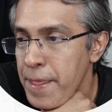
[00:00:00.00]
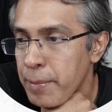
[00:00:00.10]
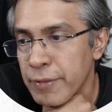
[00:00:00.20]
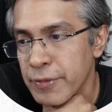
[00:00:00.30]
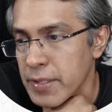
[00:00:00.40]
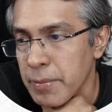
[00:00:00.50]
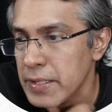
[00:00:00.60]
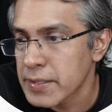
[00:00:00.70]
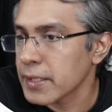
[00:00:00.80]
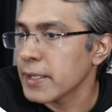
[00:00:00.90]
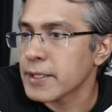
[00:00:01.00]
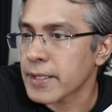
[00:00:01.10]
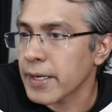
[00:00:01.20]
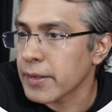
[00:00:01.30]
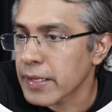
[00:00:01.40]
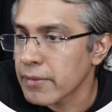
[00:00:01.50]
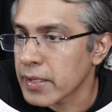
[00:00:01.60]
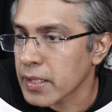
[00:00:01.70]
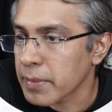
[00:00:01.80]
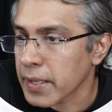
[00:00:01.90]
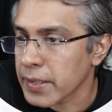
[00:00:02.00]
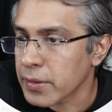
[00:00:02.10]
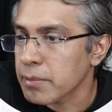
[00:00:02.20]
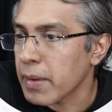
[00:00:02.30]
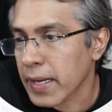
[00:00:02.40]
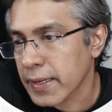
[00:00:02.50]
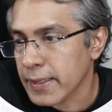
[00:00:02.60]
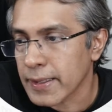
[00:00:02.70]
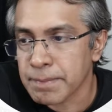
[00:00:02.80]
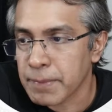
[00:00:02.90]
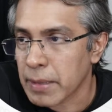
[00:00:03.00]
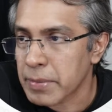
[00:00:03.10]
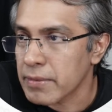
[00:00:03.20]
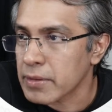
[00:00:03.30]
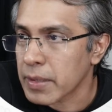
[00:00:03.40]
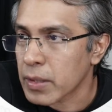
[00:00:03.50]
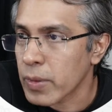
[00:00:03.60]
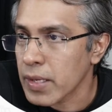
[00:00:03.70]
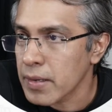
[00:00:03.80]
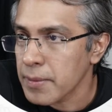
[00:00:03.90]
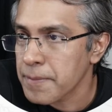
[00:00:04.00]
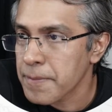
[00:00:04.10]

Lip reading: but for some reason he decided to give it up, and I took back happily with my queen.